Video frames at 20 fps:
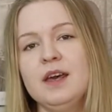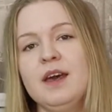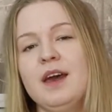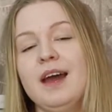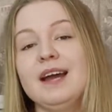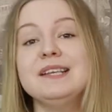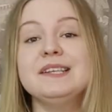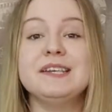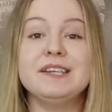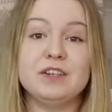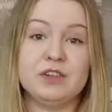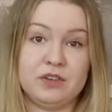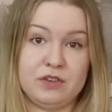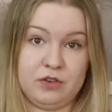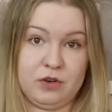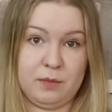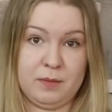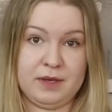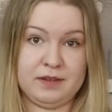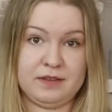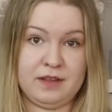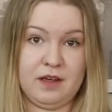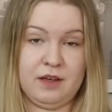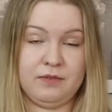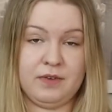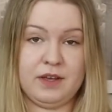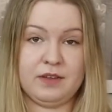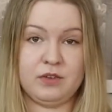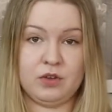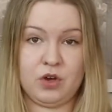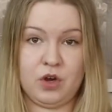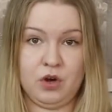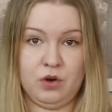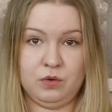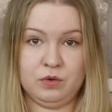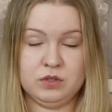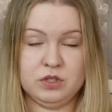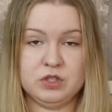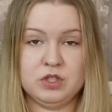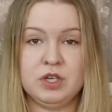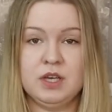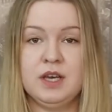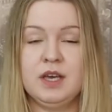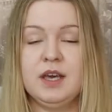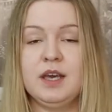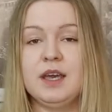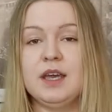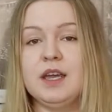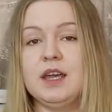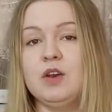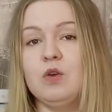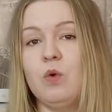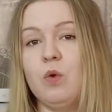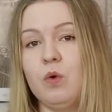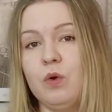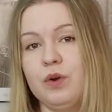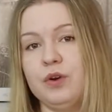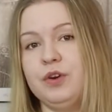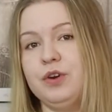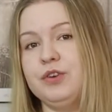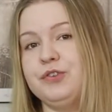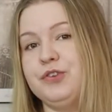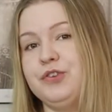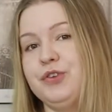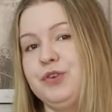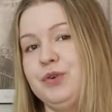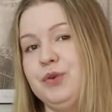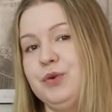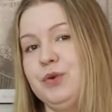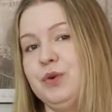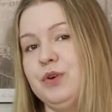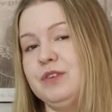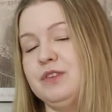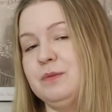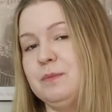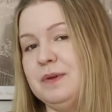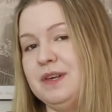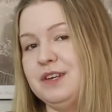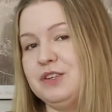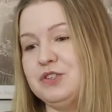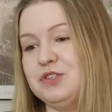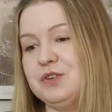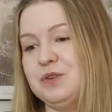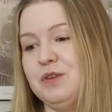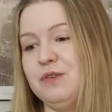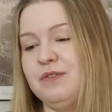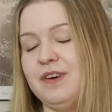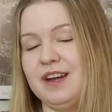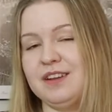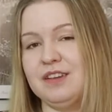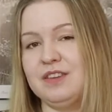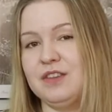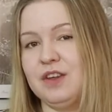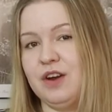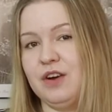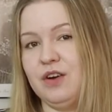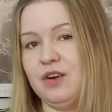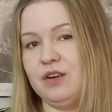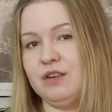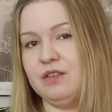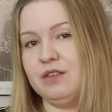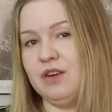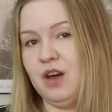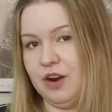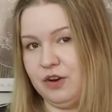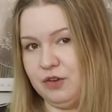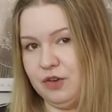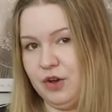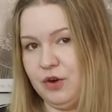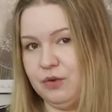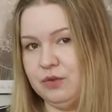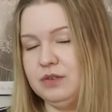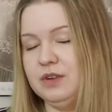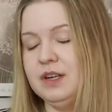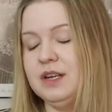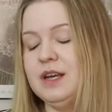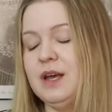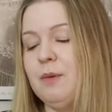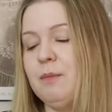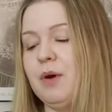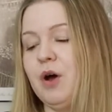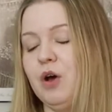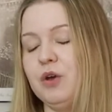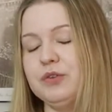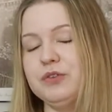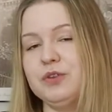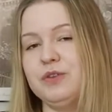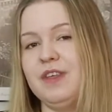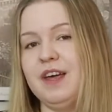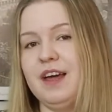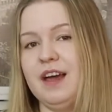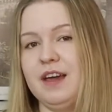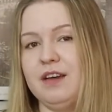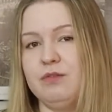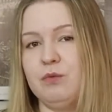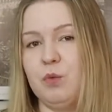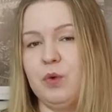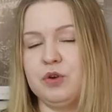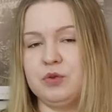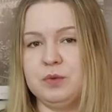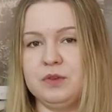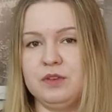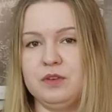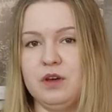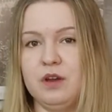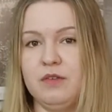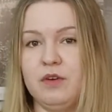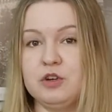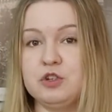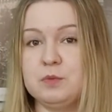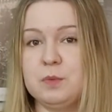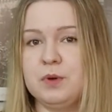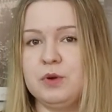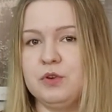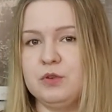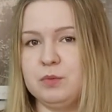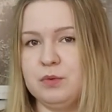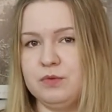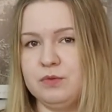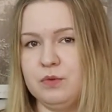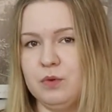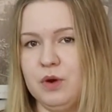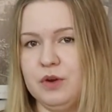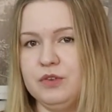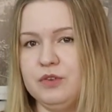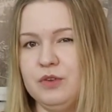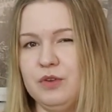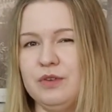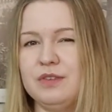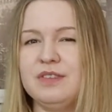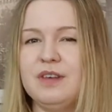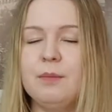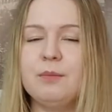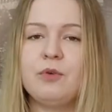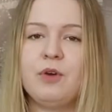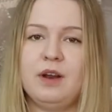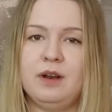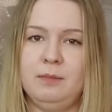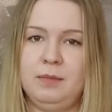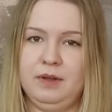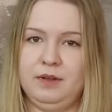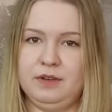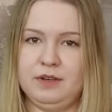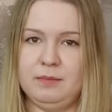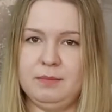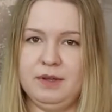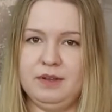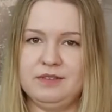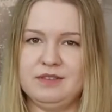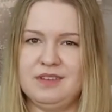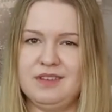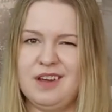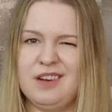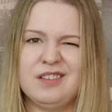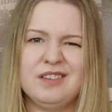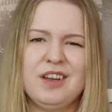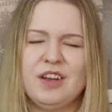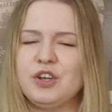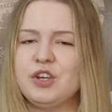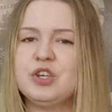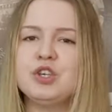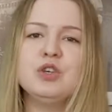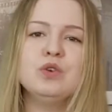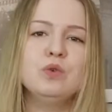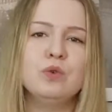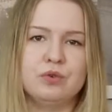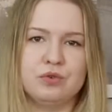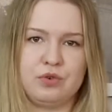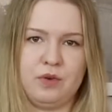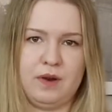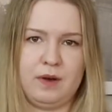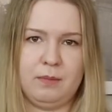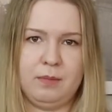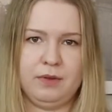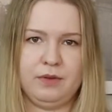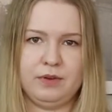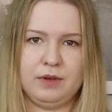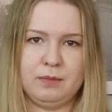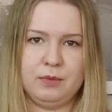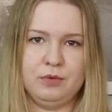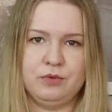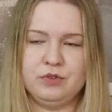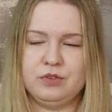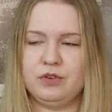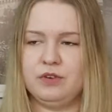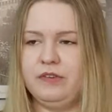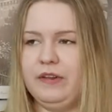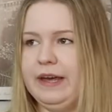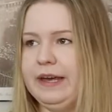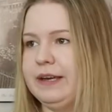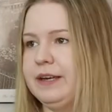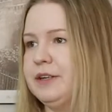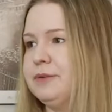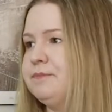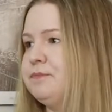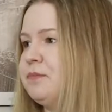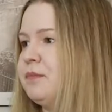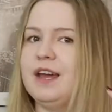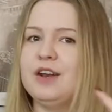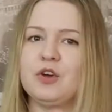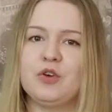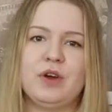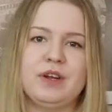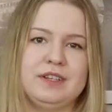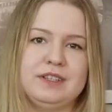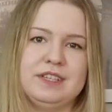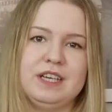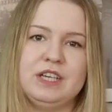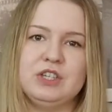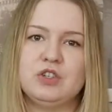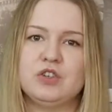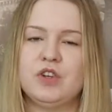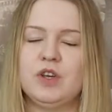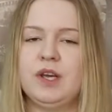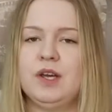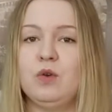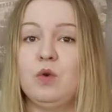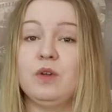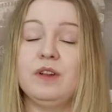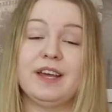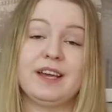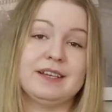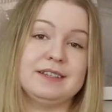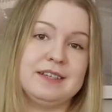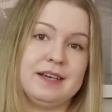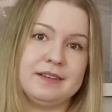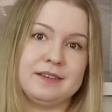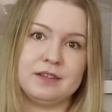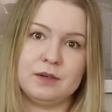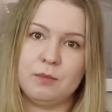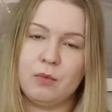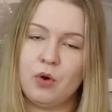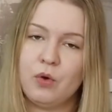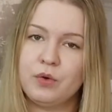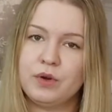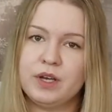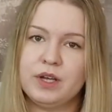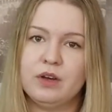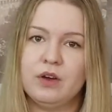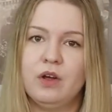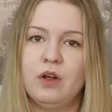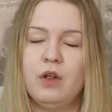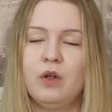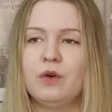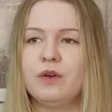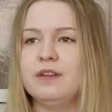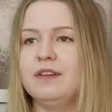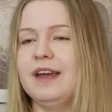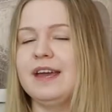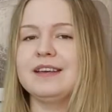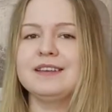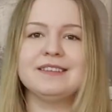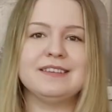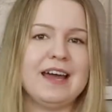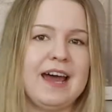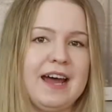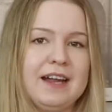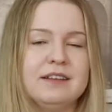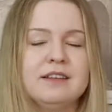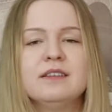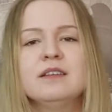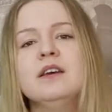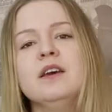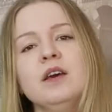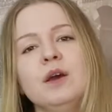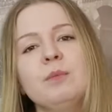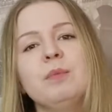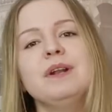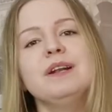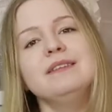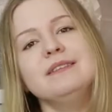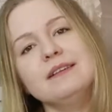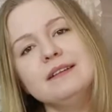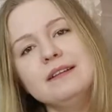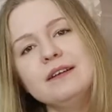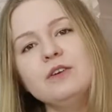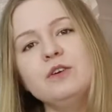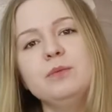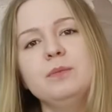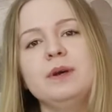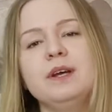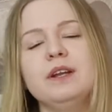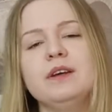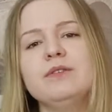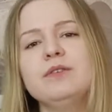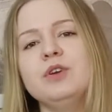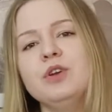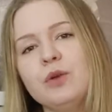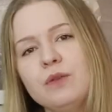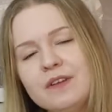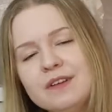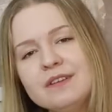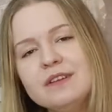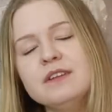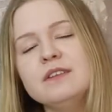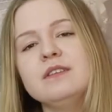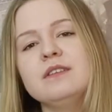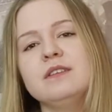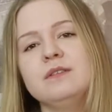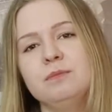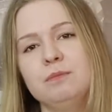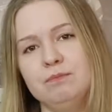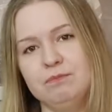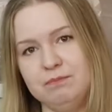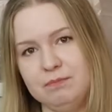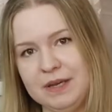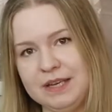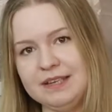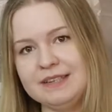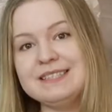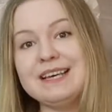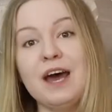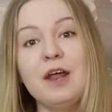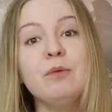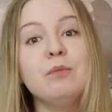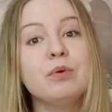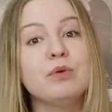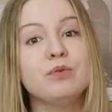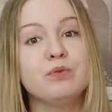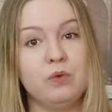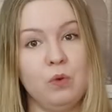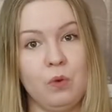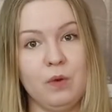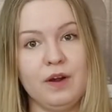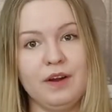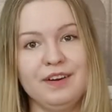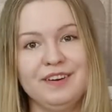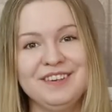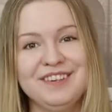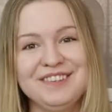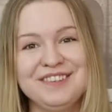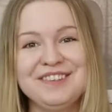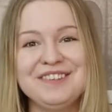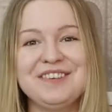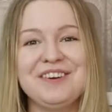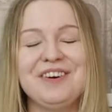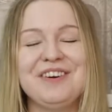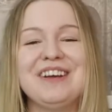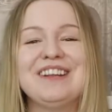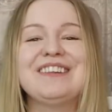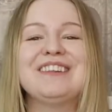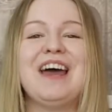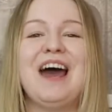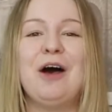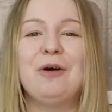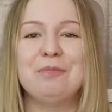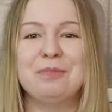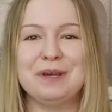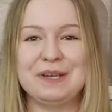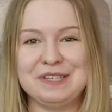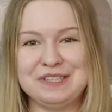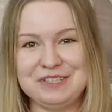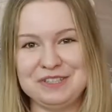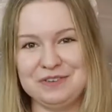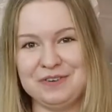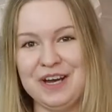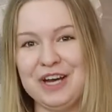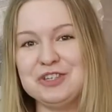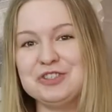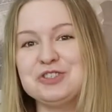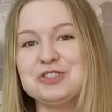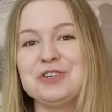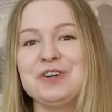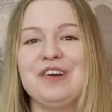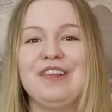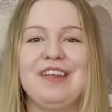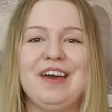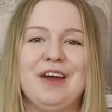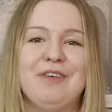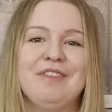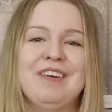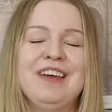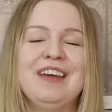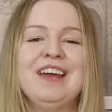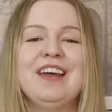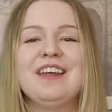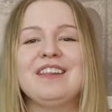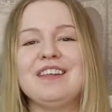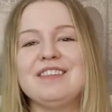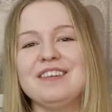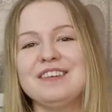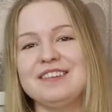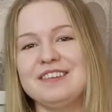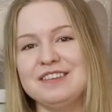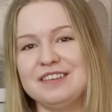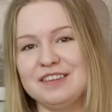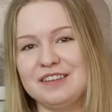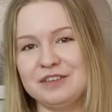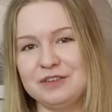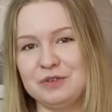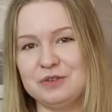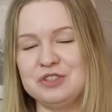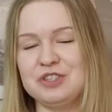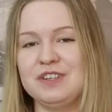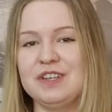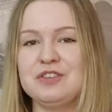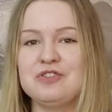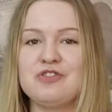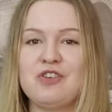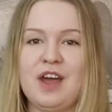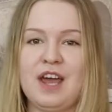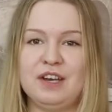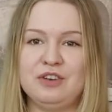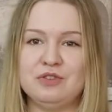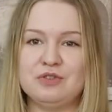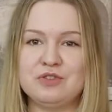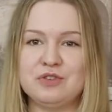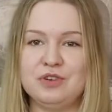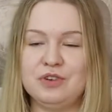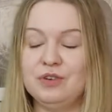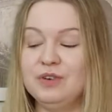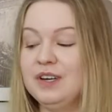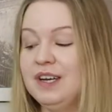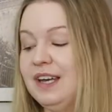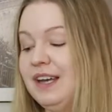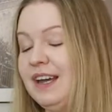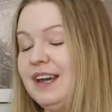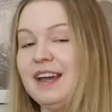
I did insert myself as a coach in order to speak to the fact that they're not alone, but also that I've worked with a lot of entrepreneurs before. So there's some credibility built in there. It's not a huge credibility booster like an accreditation or like a testimonial or like stats, but it's a little bit of, this has been done before. So it's helping to assure them that this is a solution that's tried and true.